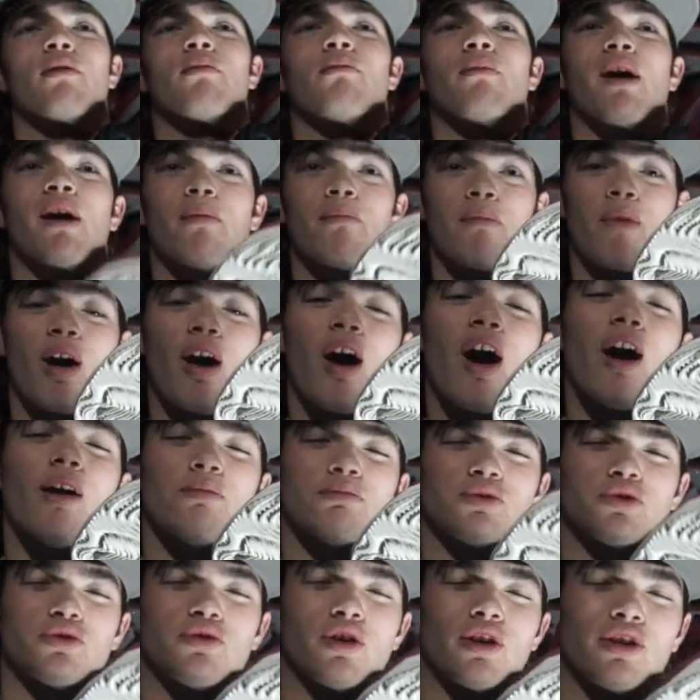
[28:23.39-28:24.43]
My
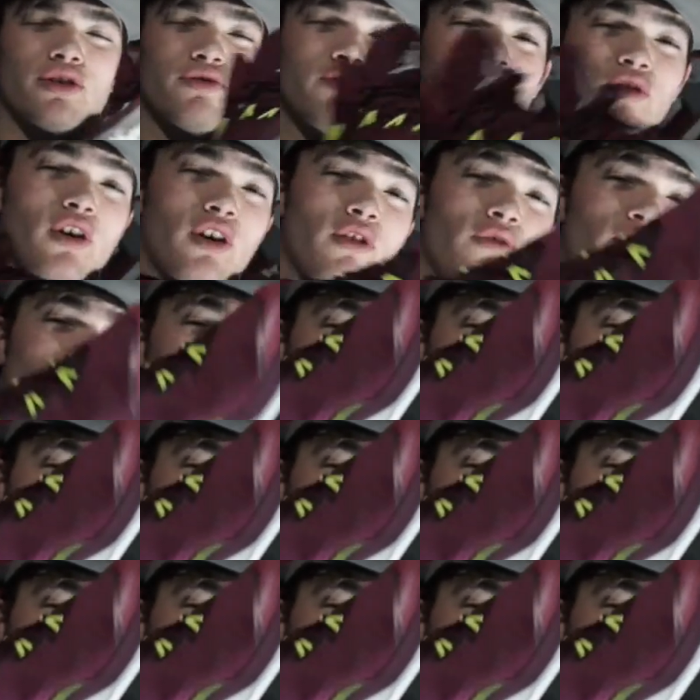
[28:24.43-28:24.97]
mom's trust fund